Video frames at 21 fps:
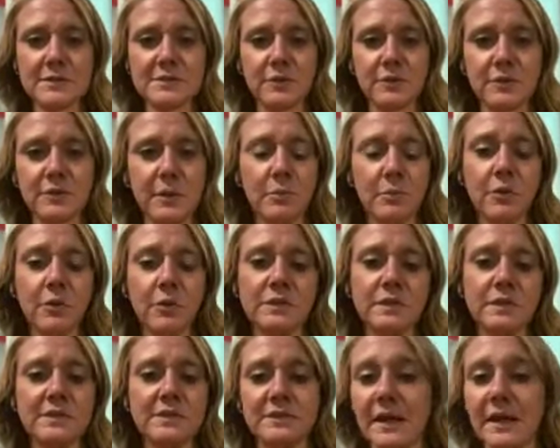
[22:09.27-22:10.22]
Yeah. So like, most
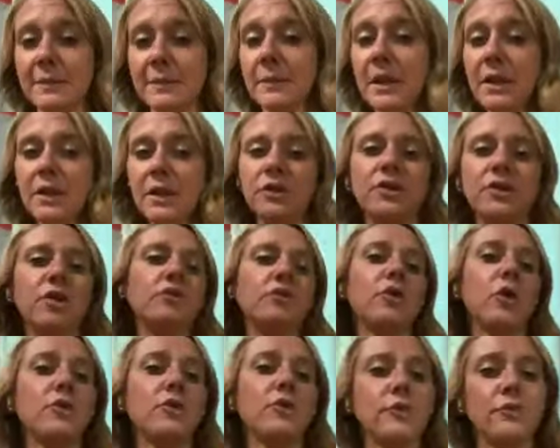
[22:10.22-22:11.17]
of the time, you know,
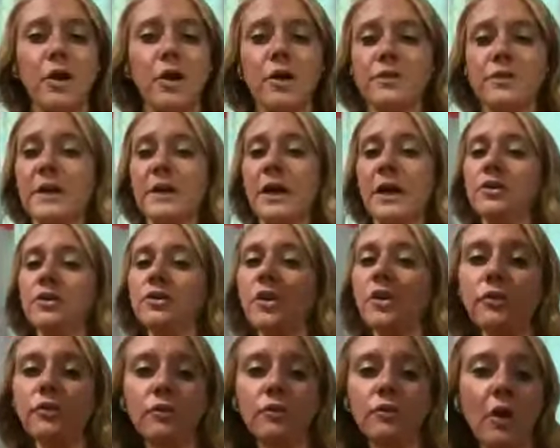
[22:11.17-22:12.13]
you go to the wrong side, or you
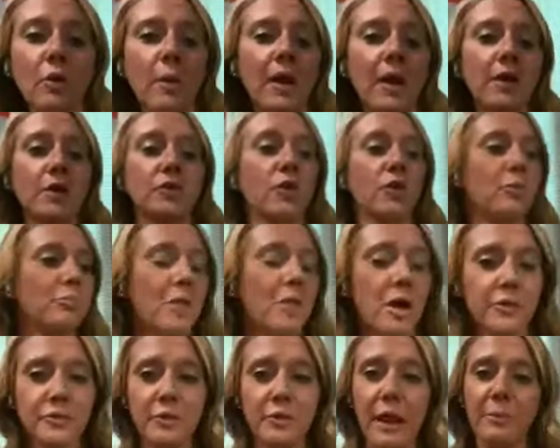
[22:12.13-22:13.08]
go the wrong way, or you don't
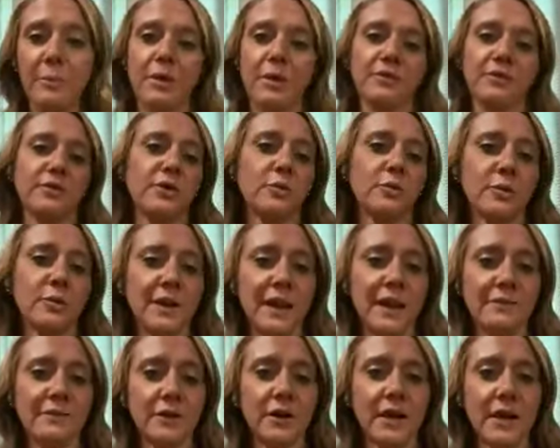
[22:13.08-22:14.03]
block the right person or
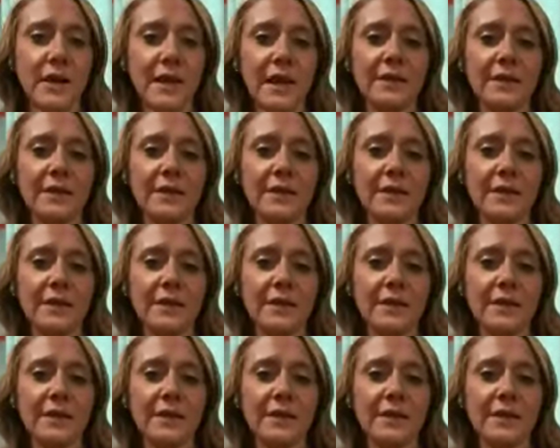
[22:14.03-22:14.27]
whatever.